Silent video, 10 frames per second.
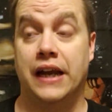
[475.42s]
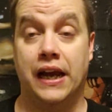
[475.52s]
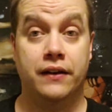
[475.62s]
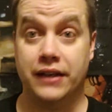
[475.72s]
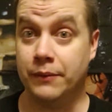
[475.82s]

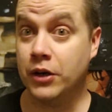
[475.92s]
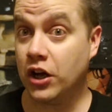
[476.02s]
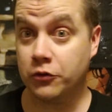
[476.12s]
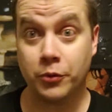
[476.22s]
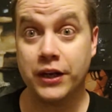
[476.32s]
And him and
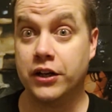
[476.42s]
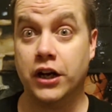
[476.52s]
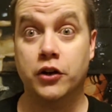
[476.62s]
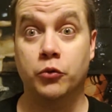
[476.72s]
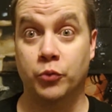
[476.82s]
Osprey
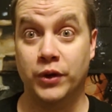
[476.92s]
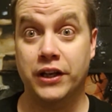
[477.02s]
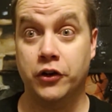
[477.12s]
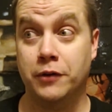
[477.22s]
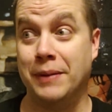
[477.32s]
cut a
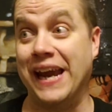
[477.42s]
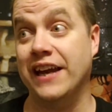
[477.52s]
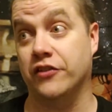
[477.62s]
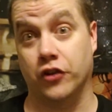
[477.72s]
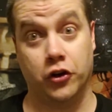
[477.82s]
really good
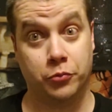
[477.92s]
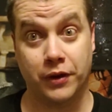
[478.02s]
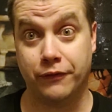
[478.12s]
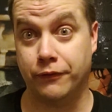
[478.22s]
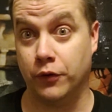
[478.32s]
pace.
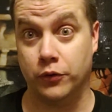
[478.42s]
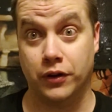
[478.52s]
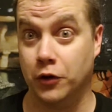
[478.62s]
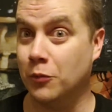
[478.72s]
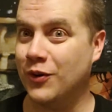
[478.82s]
Osprey a
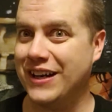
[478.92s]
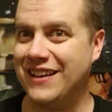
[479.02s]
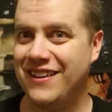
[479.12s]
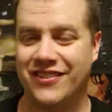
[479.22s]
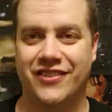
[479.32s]
little more
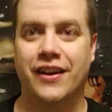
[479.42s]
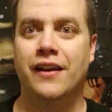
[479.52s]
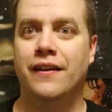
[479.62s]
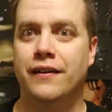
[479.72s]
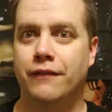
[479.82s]
heelish,
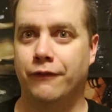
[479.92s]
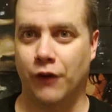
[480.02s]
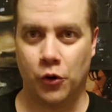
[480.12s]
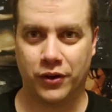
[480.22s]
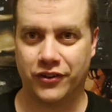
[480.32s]

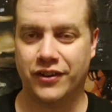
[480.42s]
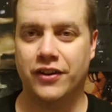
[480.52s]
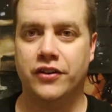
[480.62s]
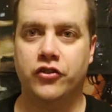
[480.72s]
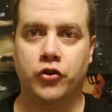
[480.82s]
focusing
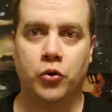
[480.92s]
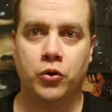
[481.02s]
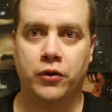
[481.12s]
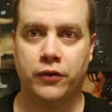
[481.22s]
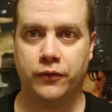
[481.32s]
on the
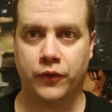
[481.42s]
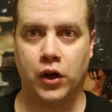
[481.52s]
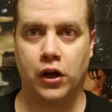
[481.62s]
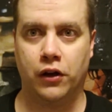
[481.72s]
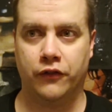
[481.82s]
shoulder of
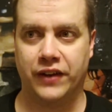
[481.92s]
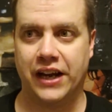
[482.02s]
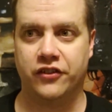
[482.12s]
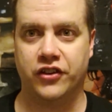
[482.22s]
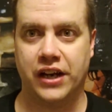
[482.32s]
uh,
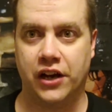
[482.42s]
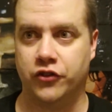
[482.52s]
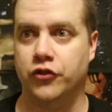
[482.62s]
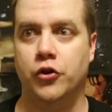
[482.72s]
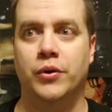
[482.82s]

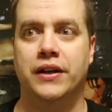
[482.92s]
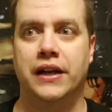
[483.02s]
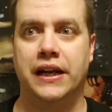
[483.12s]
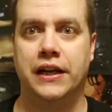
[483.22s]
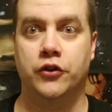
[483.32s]
ACH, doing
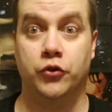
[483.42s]
a